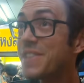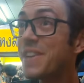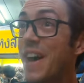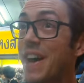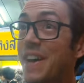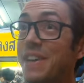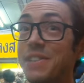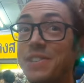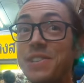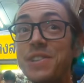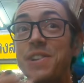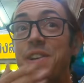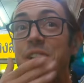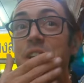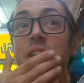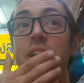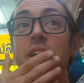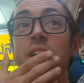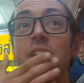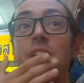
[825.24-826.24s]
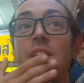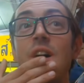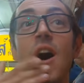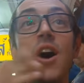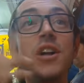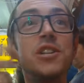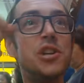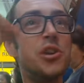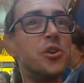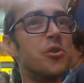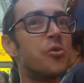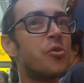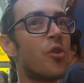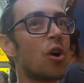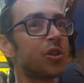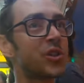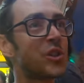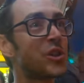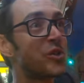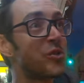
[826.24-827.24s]
Nice. Did you
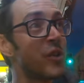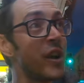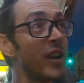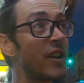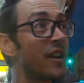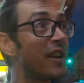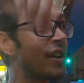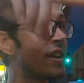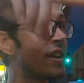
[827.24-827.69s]
cross the street?